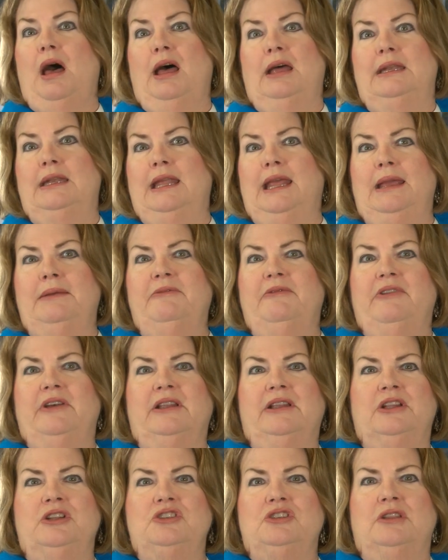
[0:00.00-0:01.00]
unnamed
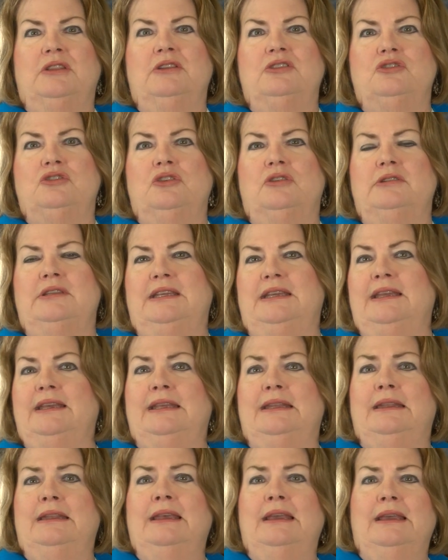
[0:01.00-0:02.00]
village in the
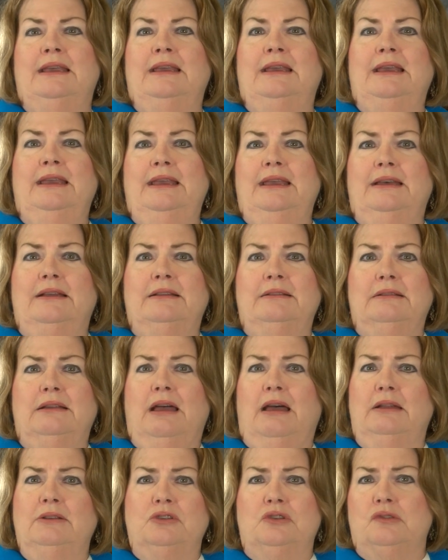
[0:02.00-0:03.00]
Judean hill
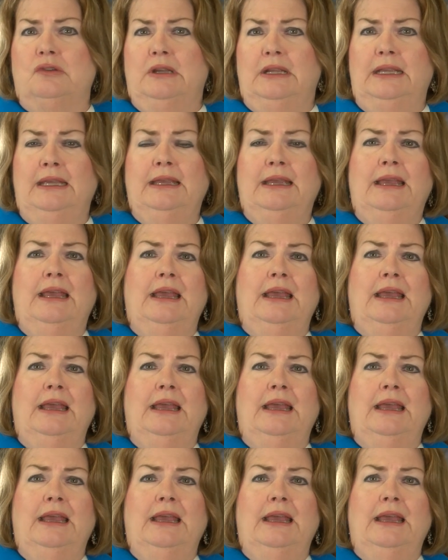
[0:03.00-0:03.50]
country.